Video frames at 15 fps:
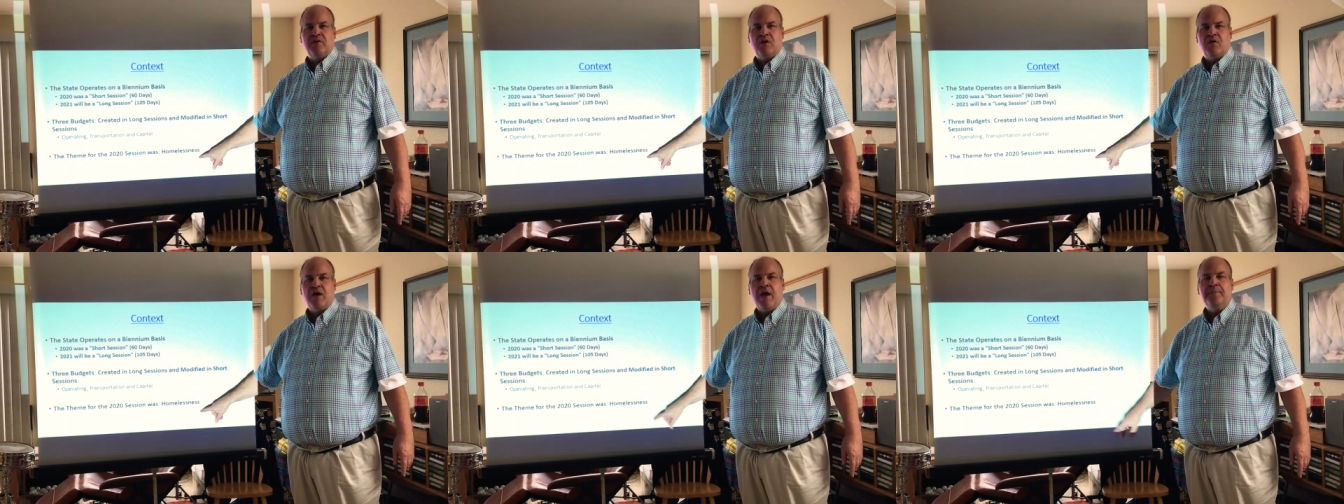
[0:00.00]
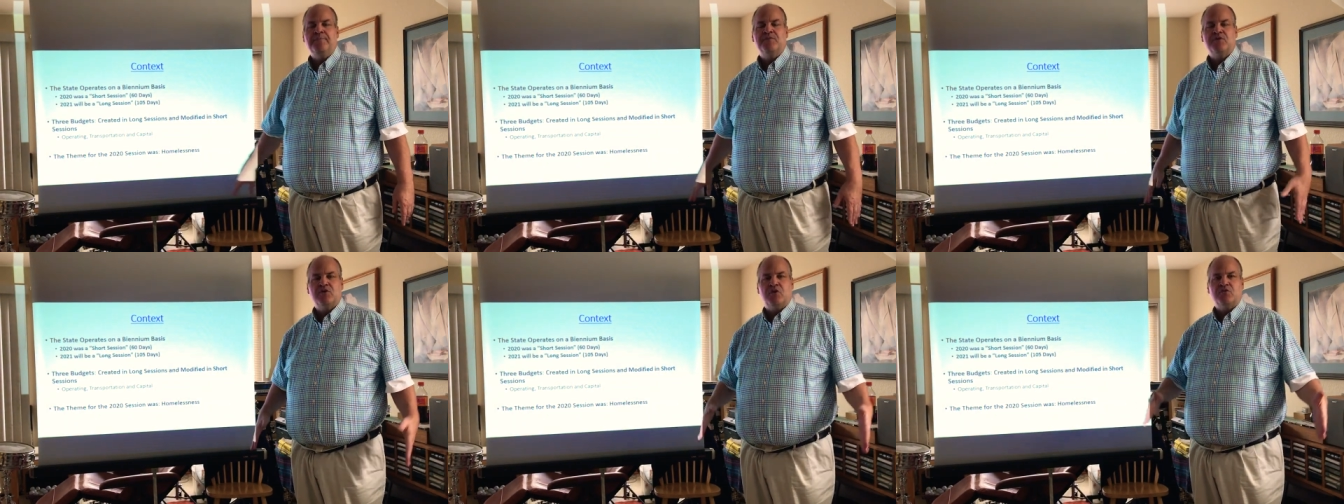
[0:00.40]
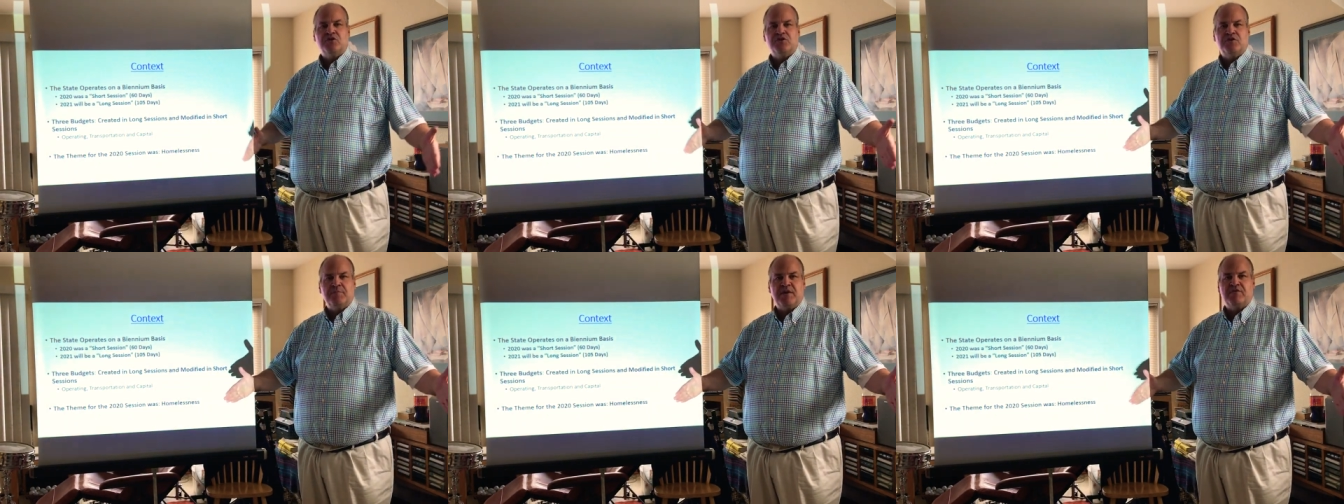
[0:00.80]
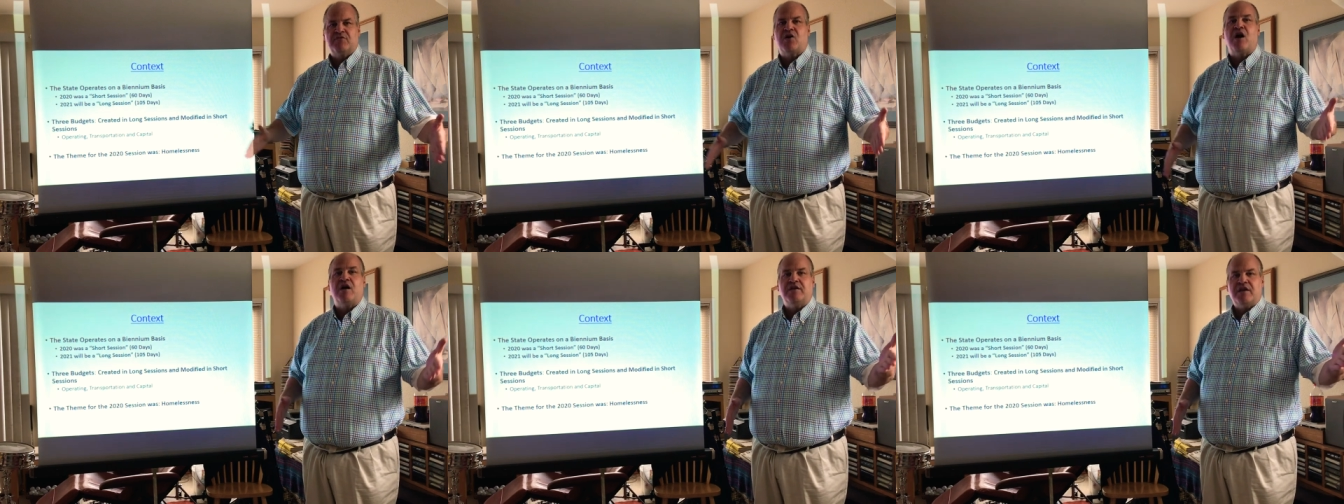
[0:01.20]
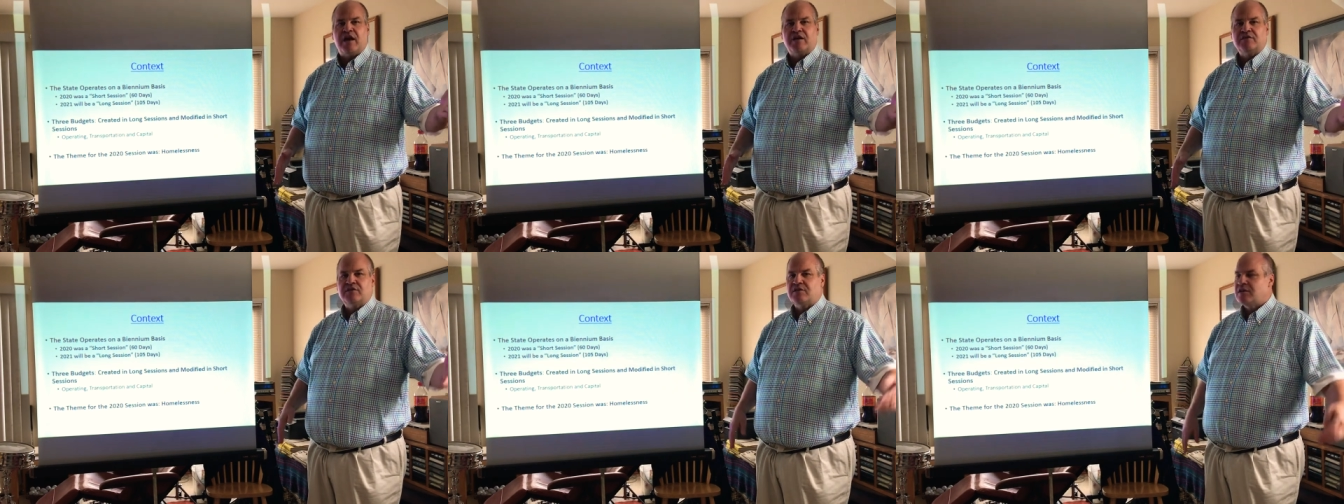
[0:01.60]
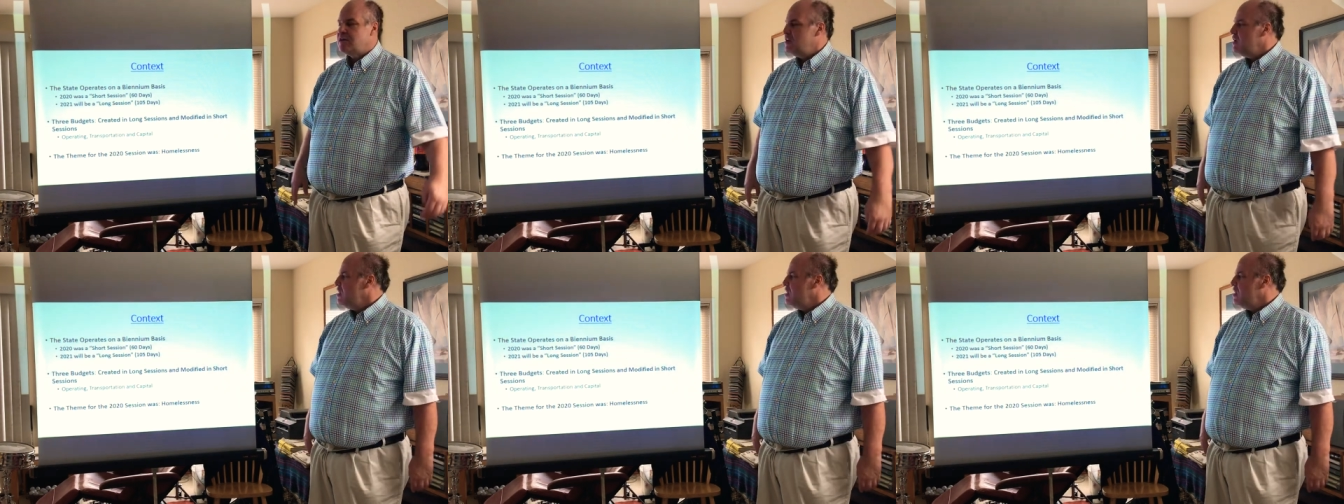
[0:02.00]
Okay, so just a bit of context.